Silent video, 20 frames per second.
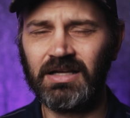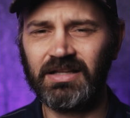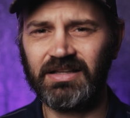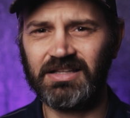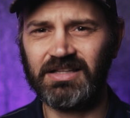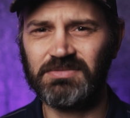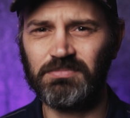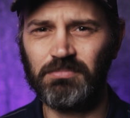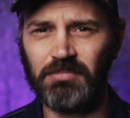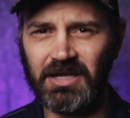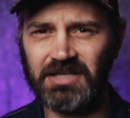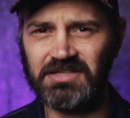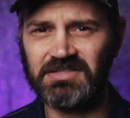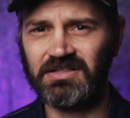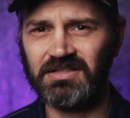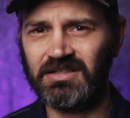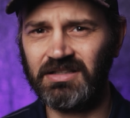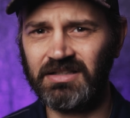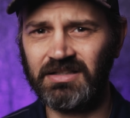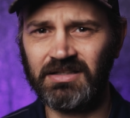That's
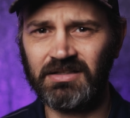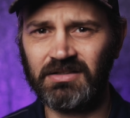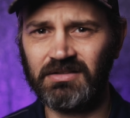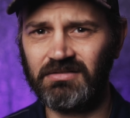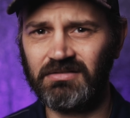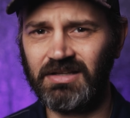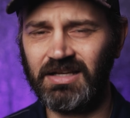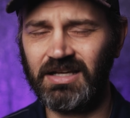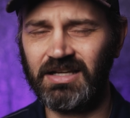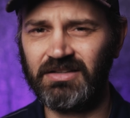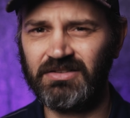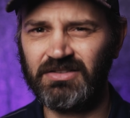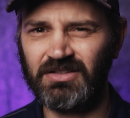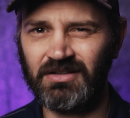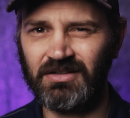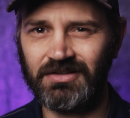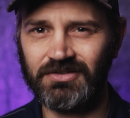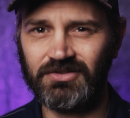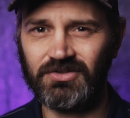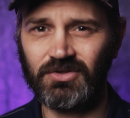basically the
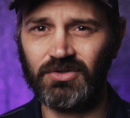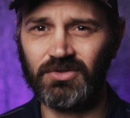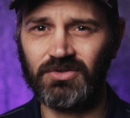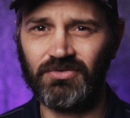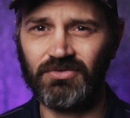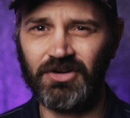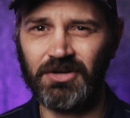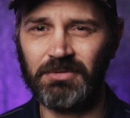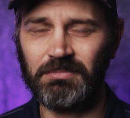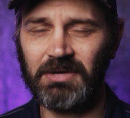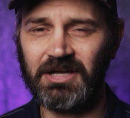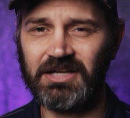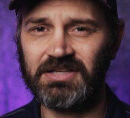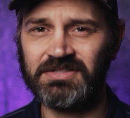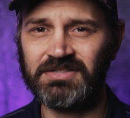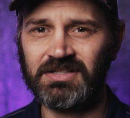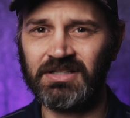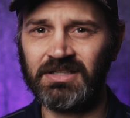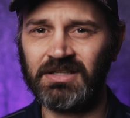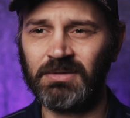editing I do. It's very
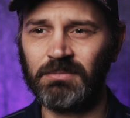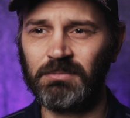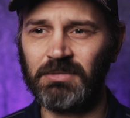basic,